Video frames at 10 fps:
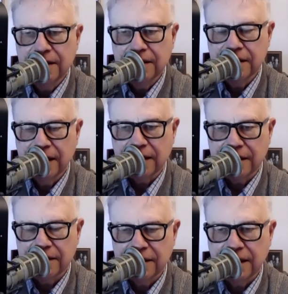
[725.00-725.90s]

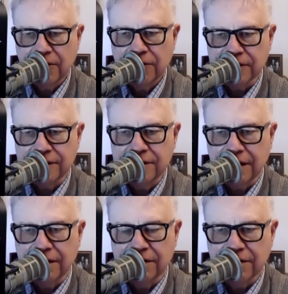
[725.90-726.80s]
get on the
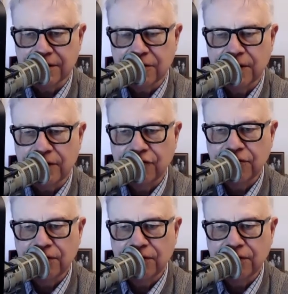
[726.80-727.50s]
stick here and quit fooling